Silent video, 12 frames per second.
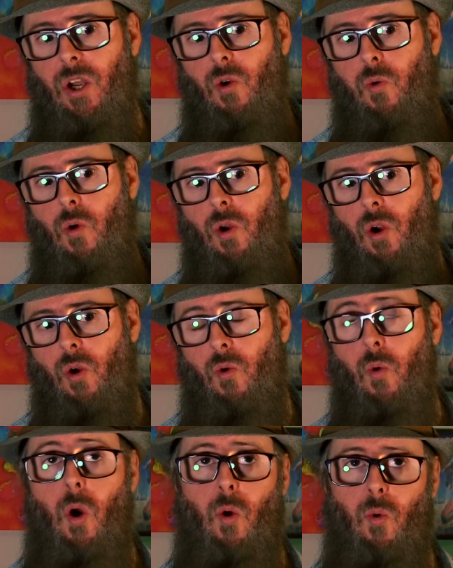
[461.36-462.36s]
quote
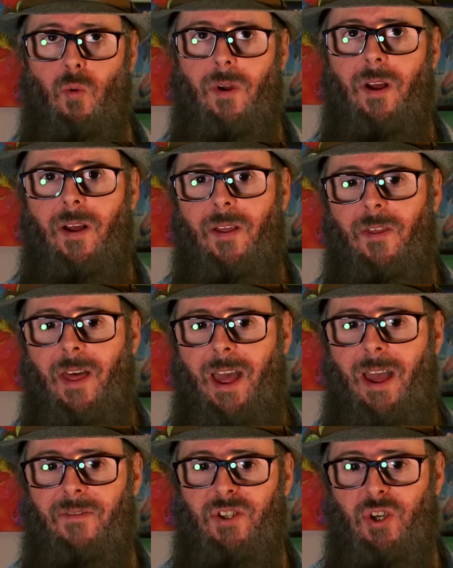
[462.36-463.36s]
unquote, that
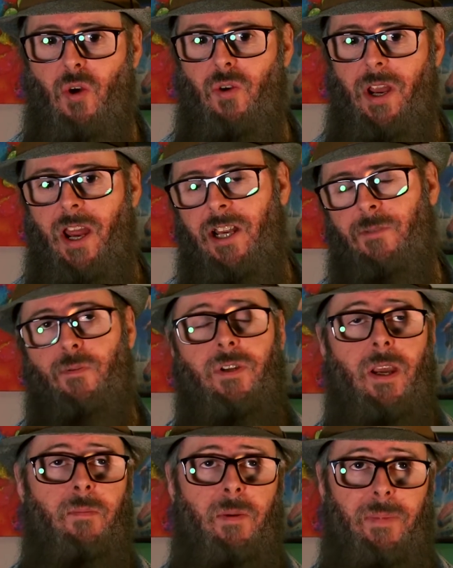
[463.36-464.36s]
have shown
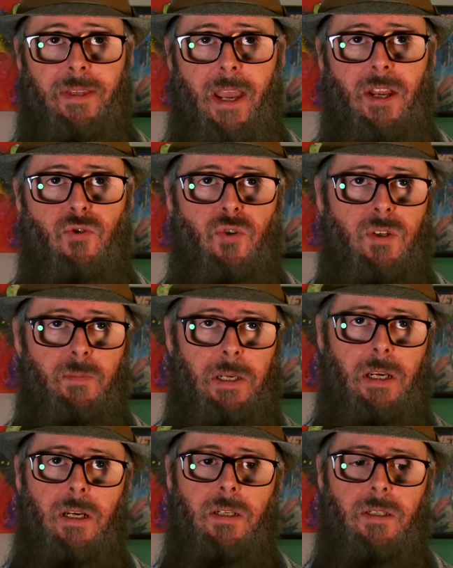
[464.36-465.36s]
aspartame to be dangerous,
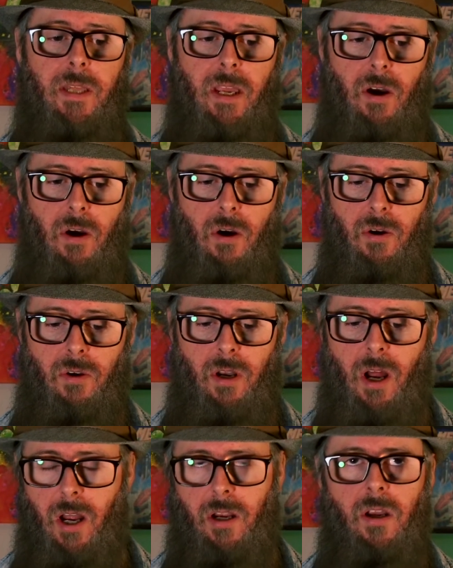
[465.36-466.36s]
because they are
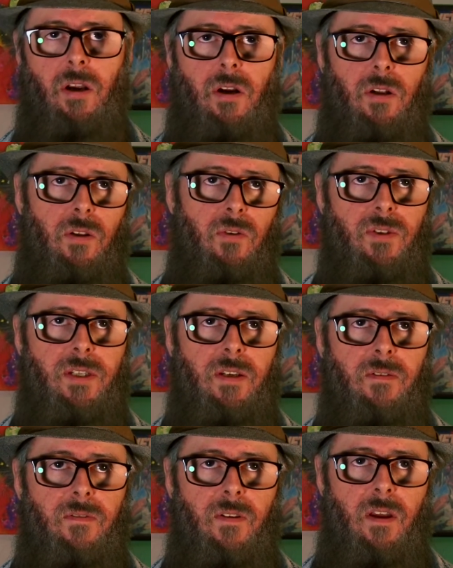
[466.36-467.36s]
not
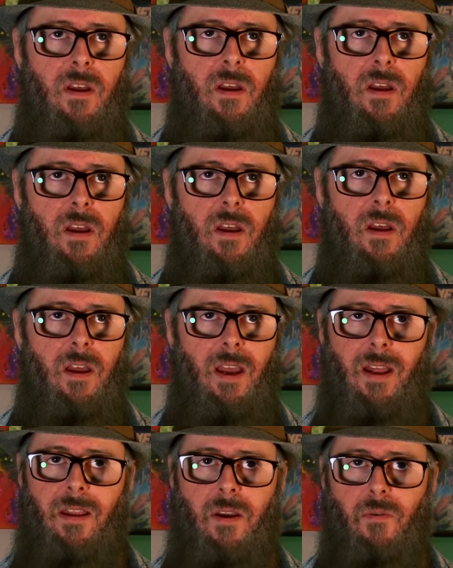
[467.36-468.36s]
conclusive
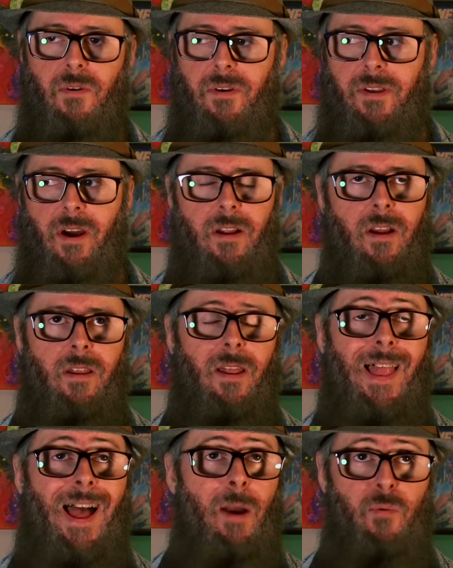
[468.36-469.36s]
and they were done on
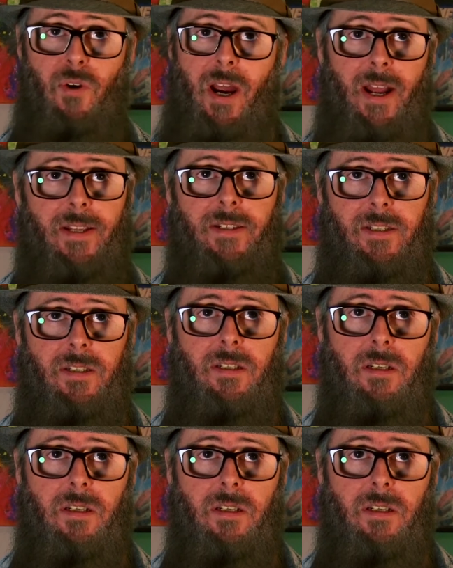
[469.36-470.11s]
lab rats.